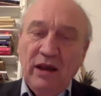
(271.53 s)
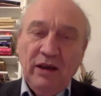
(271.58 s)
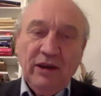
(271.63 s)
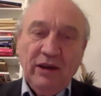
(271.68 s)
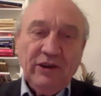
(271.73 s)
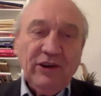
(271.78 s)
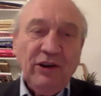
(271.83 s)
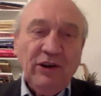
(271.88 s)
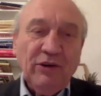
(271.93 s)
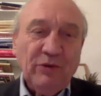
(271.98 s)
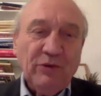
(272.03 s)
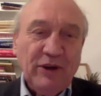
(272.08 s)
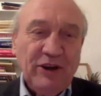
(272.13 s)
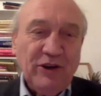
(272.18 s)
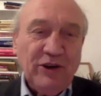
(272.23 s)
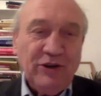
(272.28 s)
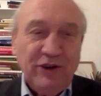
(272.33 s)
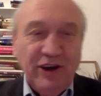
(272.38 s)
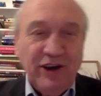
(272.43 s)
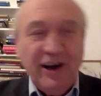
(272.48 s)
So when you're
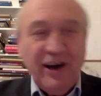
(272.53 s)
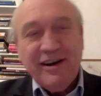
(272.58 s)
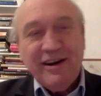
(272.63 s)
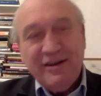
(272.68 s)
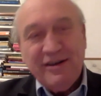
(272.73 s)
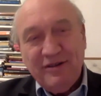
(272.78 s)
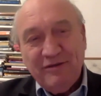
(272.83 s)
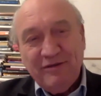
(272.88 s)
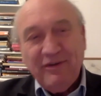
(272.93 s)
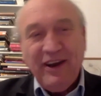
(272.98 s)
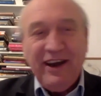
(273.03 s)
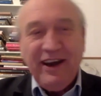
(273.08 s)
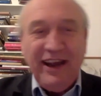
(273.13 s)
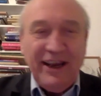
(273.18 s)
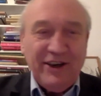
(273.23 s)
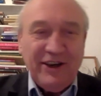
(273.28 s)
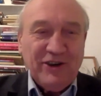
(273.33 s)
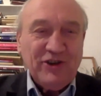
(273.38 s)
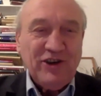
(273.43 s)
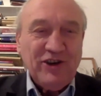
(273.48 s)
young, you're very
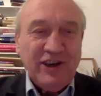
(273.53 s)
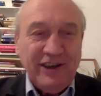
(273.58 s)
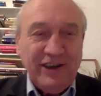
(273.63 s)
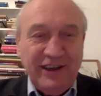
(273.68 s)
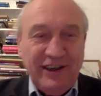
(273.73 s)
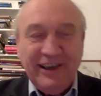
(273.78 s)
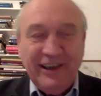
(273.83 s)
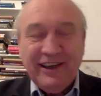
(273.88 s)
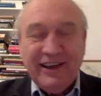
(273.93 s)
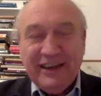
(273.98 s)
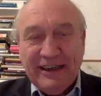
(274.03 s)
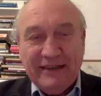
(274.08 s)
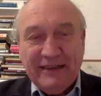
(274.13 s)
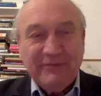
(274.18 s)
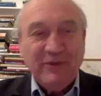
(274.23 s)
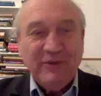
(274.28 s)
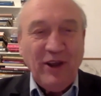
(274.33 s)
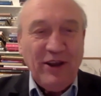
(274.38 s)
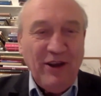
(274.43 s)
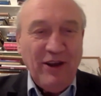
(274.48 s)
energetic and
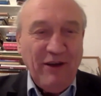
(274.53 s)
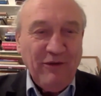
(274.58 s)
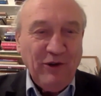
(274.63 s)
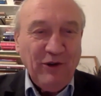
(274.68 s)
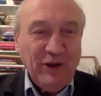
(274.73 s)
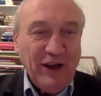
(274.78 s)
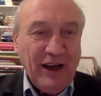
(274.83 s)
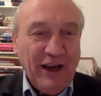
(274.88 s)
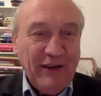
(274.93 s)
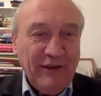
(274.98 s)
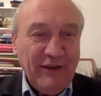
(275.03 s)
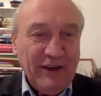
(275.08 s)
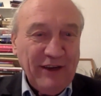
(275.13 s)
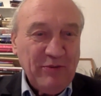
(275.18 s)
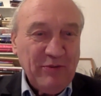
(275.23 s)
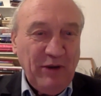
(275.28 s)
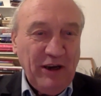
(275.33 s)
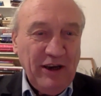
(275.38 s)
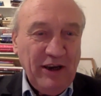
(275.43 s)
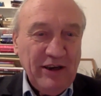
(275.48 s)
you have all kind of
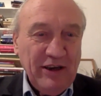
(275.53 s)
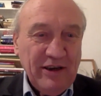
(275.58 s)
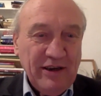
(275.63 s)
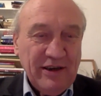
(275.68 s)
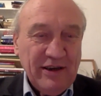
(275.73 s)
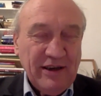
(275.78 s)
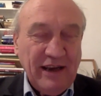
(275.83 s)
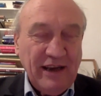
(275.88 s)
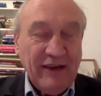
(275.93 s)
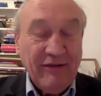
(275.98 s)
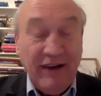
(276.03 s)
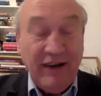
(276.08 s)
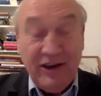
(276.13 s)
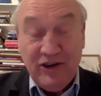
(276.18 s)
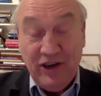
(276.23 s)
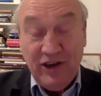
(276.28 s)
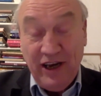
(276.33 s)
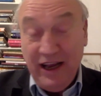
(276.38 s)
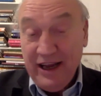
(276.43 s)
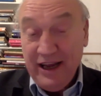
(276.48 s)
experiences. And
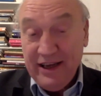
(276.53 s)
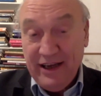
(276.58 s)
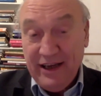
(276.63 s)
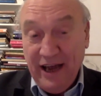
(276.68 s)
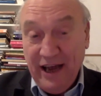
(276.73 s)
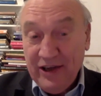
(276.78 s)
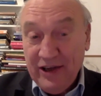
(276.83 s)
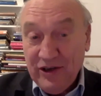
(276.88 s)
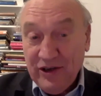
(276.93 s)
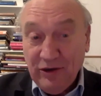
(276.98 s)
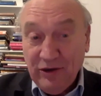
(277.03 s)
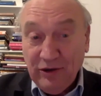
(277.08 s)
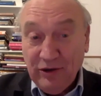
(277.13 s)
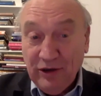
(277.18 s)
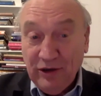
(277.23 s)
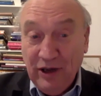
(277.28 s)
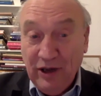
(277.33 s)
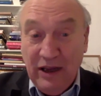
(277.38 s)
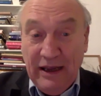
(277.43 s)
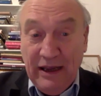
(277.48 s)
gradually I, I saw
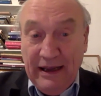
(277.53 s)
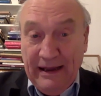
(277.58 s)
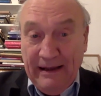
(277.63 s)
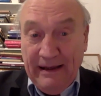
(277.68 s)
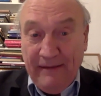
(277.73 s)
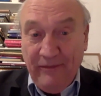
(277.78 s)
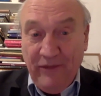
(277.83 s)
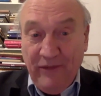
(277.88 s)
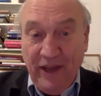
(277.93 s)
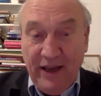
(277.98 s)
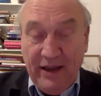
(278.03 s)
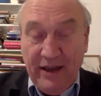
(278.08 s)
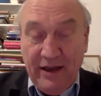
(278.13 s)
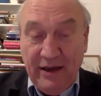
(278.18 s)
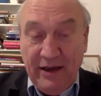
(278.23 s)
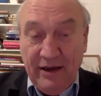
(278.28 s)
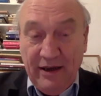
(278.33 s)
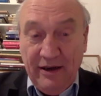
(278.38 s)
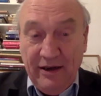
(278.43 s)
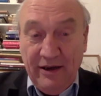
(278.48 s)
that
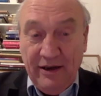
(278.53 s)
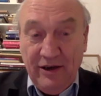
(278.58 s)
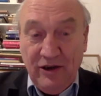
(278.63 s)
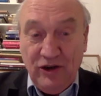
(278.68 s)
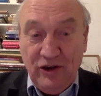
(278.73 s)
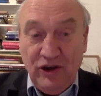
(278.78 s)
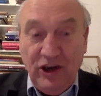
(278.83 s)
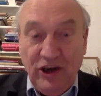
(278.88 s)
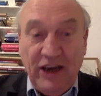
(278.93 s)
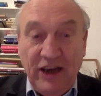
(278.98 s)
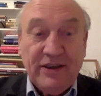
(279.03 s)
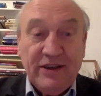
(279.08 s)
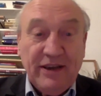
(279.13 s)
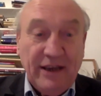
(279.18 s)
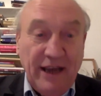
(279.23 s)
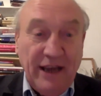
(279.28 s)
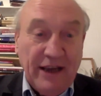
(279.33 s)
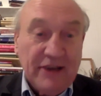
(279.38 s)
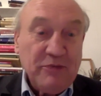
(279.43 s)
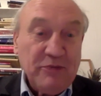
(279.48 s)
uh, chasing
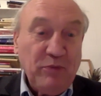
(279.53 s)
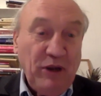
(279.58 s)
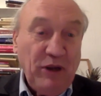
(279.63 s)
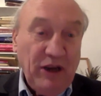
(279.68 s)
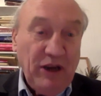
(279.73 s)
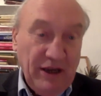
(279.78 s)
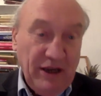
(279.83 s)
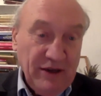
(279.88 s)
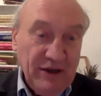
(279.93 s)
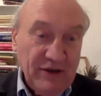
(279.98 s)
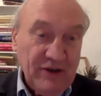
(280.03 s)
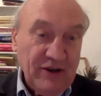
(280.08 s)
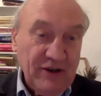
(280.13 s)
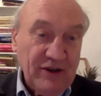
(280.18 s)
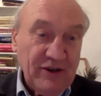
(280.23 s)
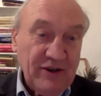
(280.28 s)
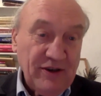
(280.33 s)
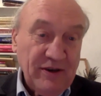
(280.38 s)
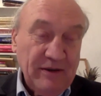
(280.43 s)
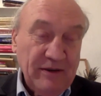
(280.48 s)

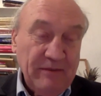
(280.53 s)
experiences